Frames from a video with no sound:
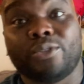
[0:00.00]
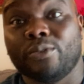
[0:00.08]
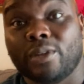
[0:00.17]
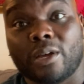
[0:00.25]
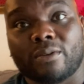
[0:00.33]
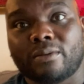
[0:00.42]

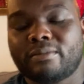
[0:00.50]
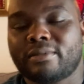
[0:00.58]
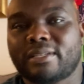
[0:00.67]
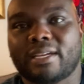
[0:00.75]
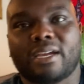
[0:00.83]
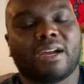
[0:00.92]
too low.
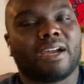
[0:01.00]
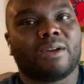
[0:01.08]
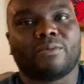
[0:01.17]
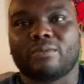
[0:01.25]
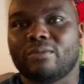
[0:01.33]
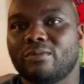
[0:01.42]
It's like, all
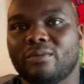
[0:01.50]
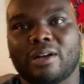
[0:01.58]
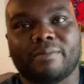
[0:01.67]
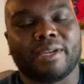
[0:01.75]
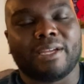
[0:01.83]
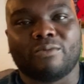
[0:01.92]
right, well,
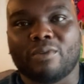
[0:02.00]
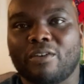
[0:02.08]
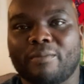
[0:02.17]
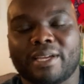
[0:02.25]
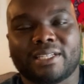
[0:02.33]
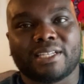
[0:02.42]
I mean, well,
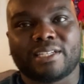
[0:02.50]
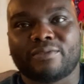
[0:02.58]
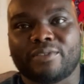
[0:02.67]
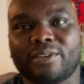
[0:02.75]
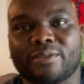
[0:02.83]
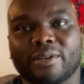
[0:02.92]
it makes sense
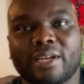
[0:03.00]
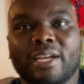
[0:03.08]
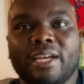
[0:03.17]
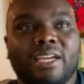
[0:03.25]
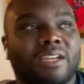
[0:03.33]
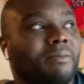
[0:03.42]
for you.
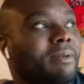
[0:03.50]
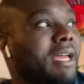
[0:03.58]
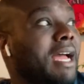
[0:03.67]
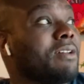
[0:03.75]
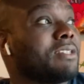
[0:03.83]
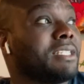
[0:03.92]
It'll be
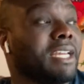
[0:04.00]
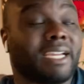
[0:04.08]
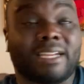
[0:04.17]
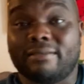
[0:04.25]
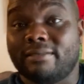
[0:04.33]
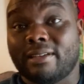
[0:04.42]
like, I was
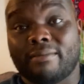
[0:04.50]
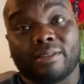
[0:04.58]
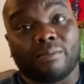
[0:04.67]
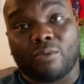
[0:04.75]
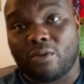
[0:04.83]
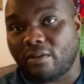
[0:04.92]
thinking
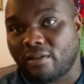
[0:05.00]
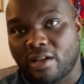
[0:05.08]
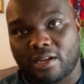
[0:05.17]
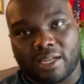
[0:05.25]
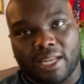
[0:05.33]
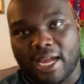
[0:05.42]
something more
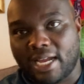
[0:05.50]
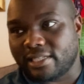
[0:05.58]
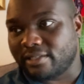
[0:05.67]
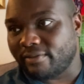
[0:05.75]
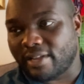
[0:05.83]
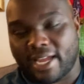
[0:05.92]
along the
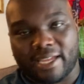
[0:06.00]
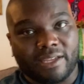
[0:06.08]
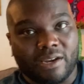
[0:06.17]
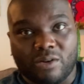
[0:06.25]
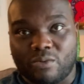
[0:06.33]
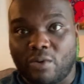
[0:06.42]
lines of like,
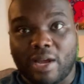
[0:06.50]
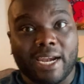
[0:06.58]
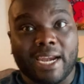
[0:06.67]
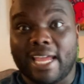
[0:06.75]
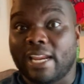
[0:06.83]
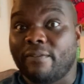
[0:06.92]
you know,
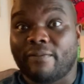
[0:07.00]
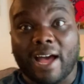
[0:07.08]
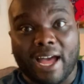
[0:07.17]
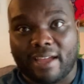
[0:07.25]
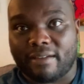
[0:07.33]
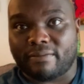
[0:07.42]
one
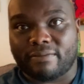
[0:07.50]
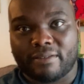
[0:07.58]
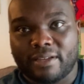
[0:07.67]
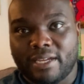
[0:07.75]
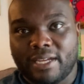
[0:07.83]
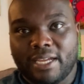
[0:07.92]
eighty-five.
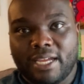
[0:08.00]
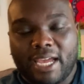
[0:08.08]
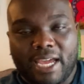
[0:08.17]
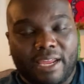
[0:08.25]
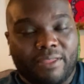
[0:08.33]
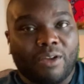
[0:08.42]

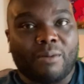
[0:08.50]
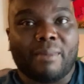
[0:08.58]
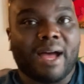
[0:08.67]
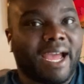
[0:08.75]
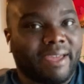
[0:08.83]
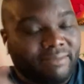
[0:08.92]
And in their
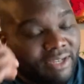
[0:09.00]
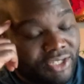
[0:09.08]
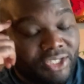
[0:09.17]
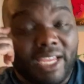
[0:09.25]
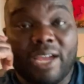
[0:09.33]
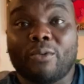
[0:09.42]
mind, they're
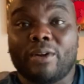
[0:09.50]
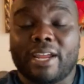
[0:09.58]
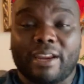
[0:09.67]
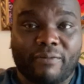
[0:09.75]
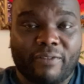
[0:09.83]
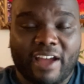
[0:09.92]
saying one
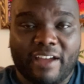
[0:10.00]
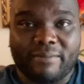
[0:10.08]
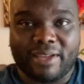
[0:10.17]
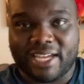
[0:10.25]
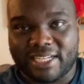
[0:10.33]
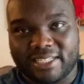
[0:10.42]
eighty-five
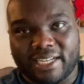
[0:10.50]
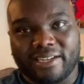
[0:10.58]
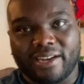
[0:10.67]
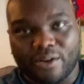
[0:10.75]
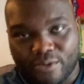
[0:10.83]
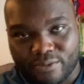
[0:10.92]
because they
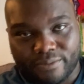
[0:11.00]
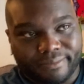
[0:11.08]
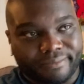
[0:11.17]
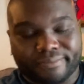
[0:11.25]
know